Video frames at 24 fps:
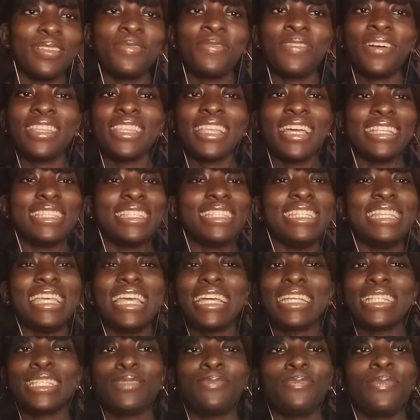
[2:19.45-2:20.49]
The fact that
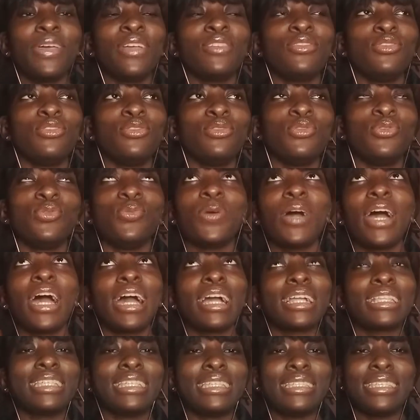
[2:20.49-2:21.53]
they expect you to
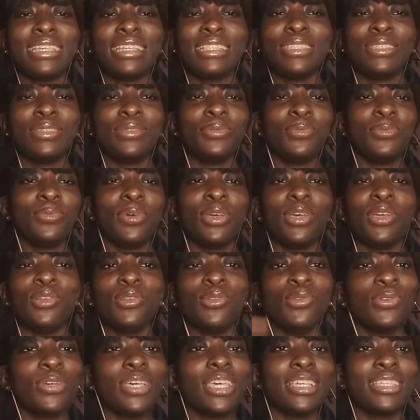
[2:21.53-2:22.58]
act a certain way,
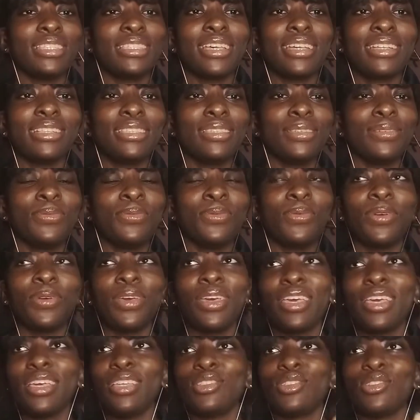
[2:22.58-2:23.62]
look a certain
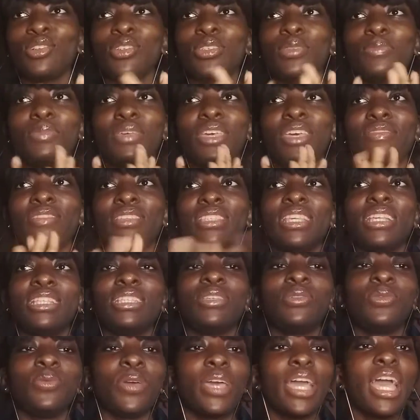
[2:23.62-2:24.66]
way, just behave a
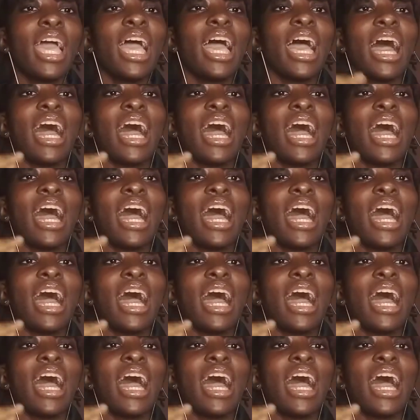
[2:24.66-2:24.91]
certain way.